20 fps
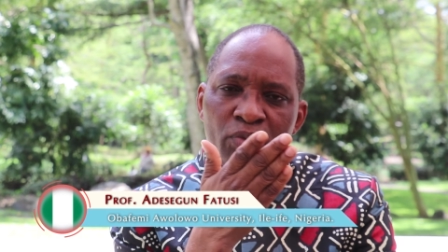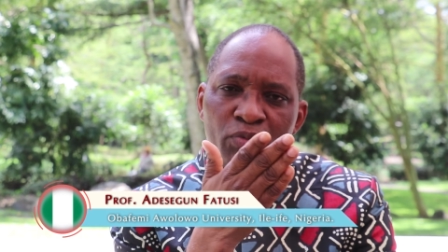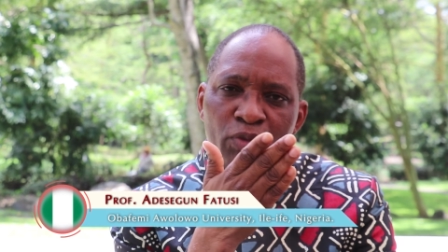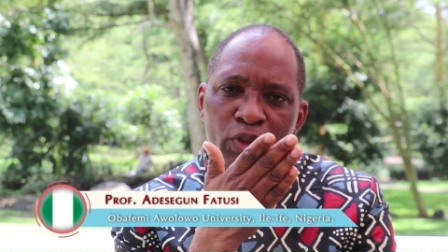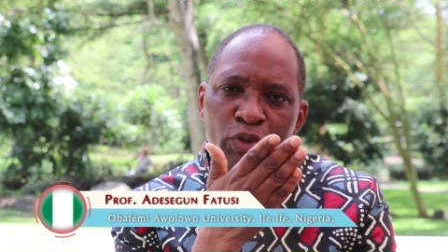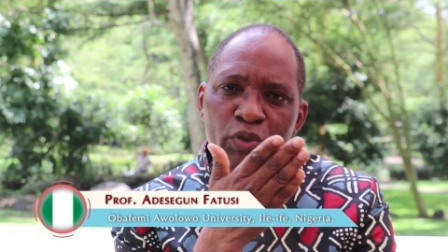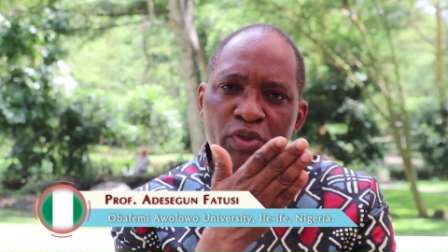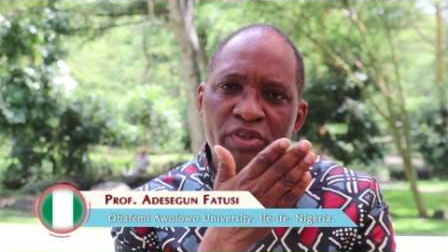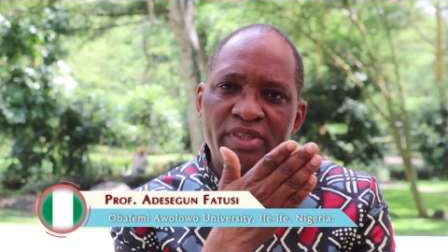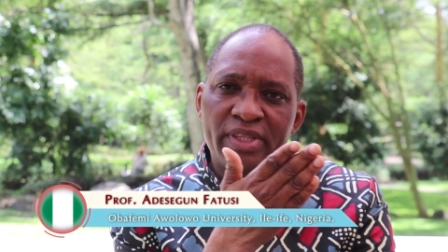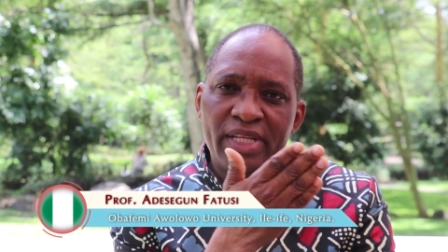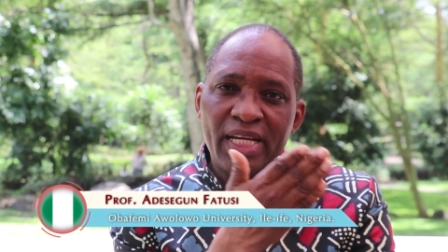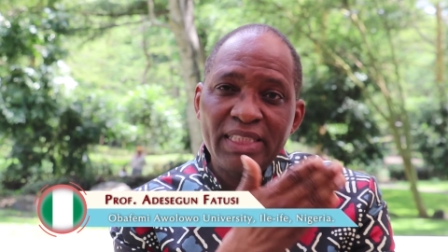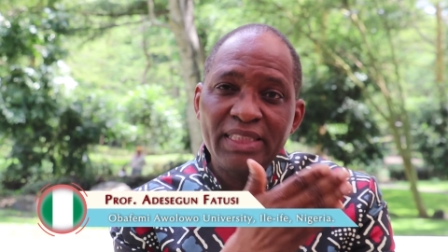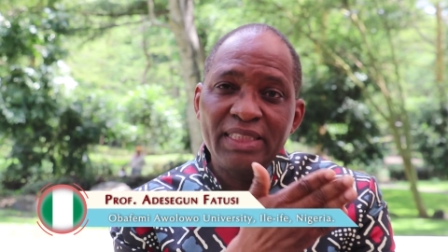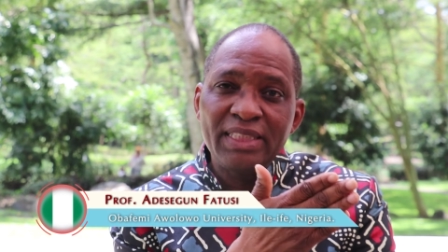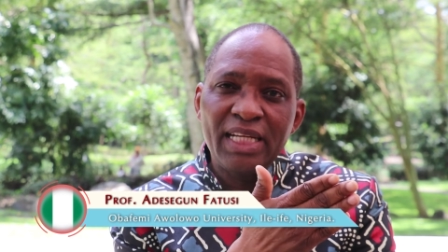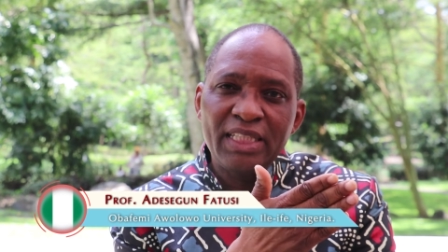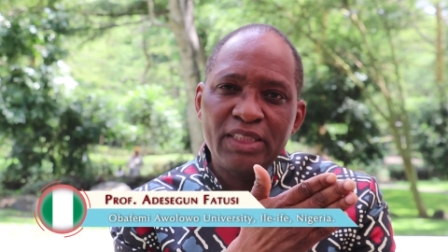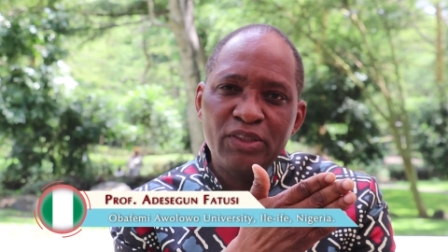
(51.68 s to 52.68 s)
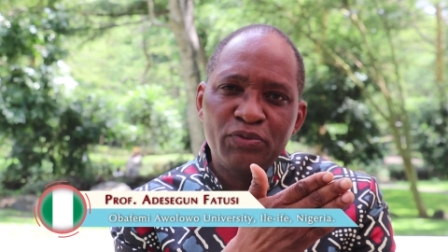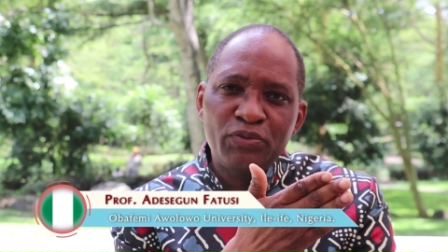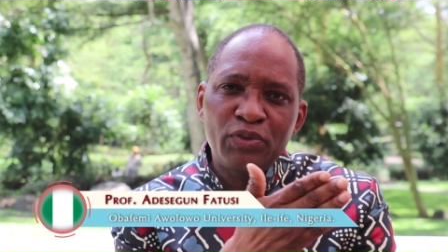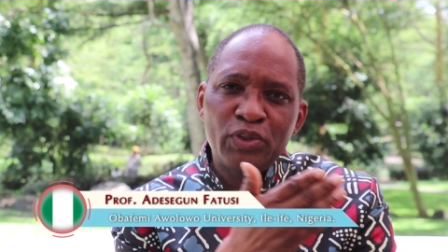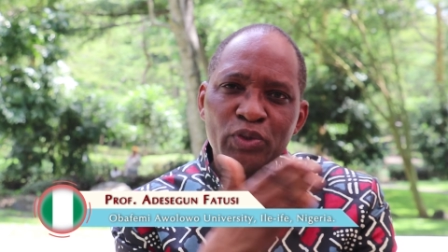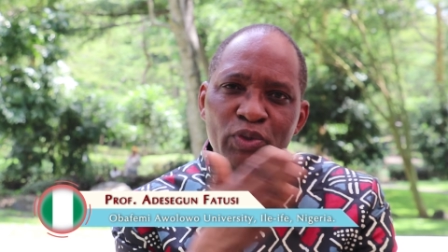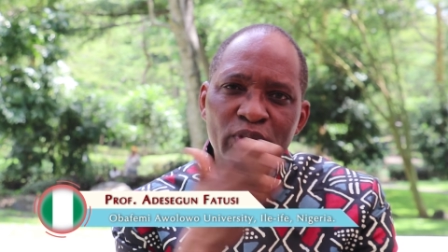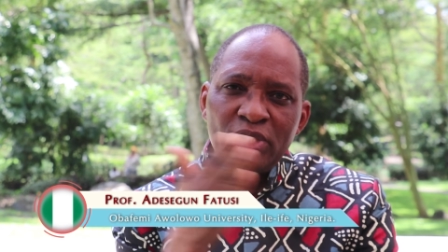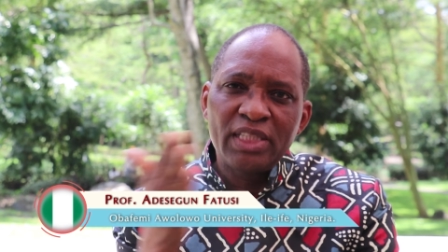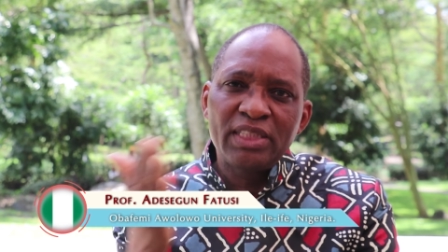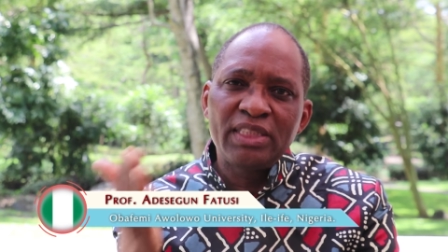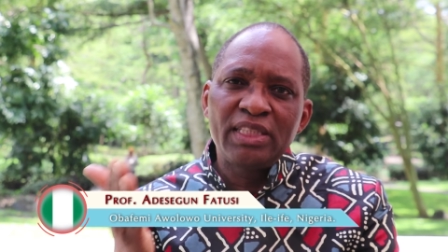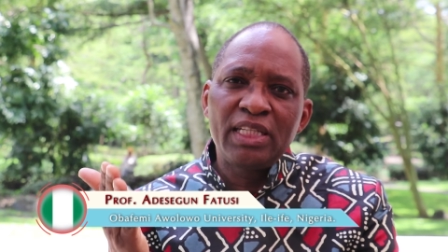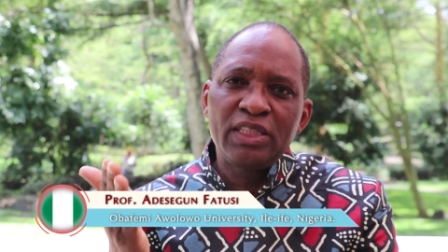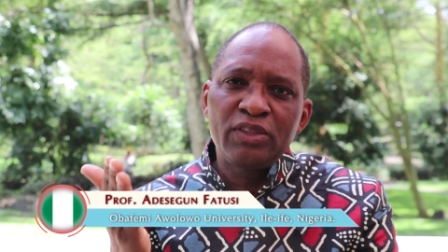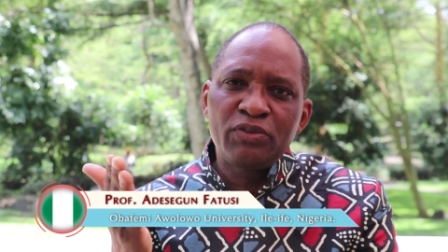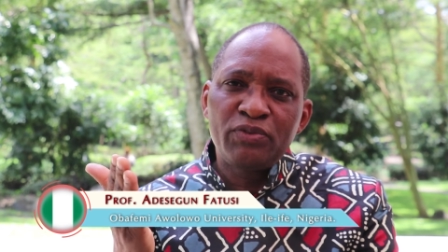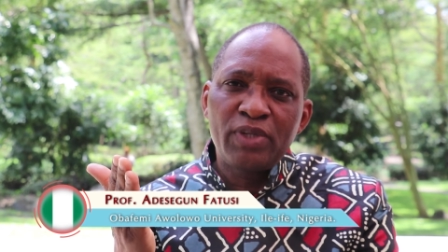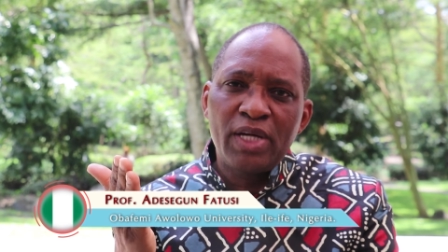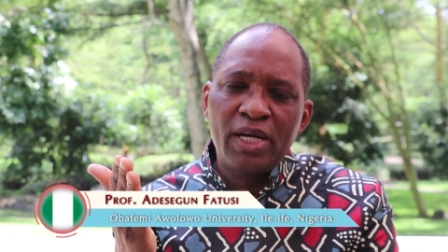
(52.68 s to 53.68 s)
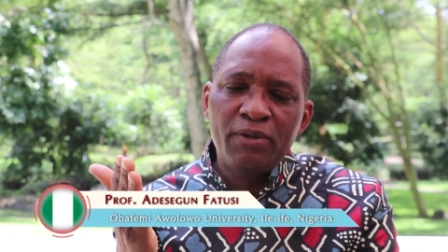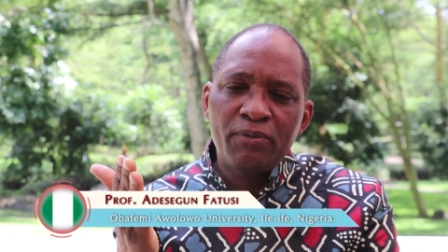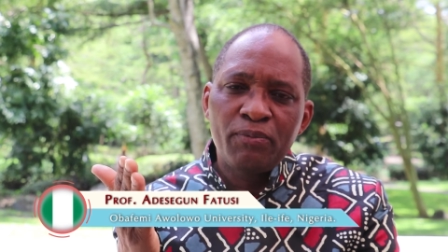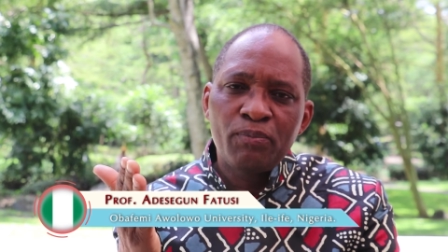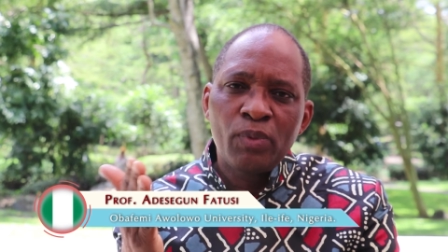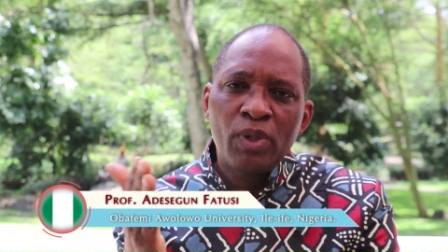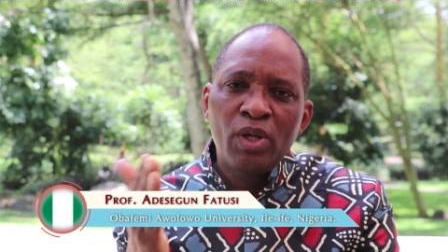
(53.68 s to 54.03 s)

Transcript: which was 1994 to 1995,